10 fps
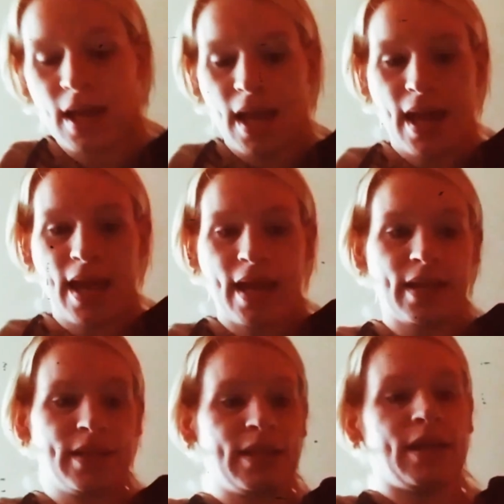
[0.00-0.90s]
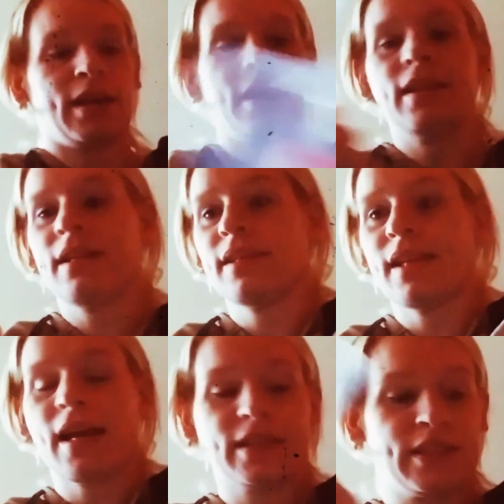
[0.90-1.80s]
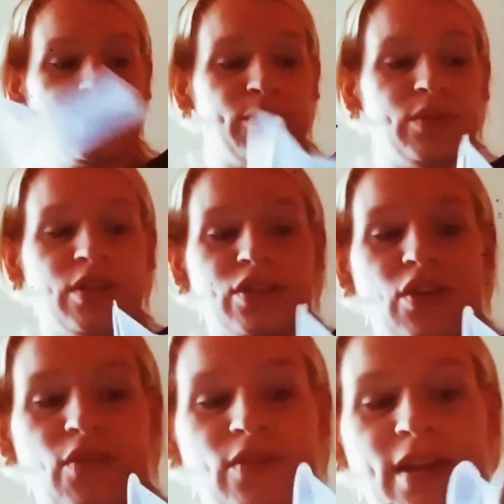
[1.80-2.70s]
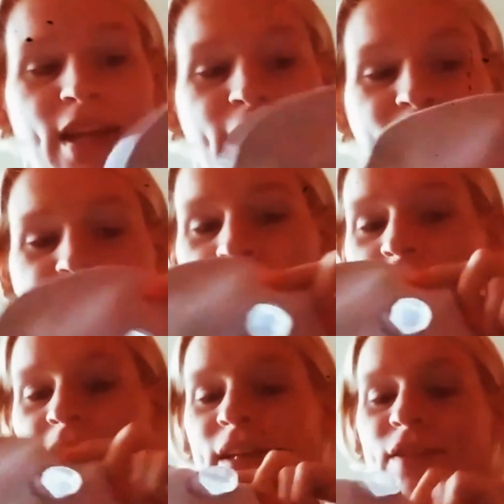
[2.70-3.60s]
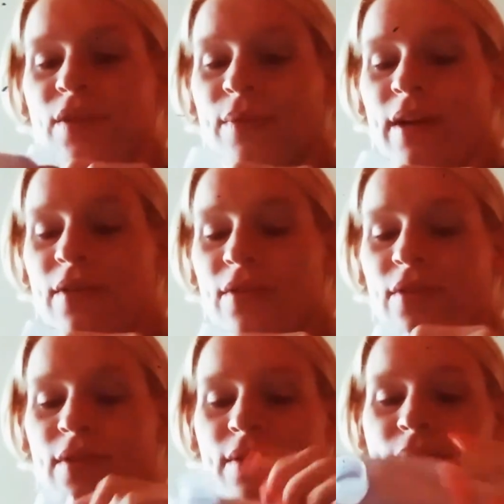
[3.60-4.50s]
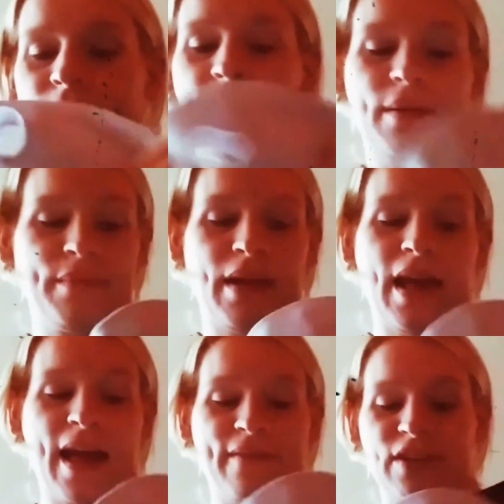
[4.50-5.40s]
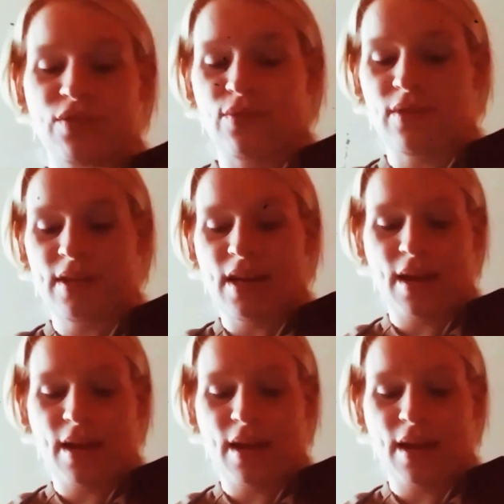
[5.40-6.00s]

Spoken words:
And this actually will just go in the inside, so when I go to pump, I have this on,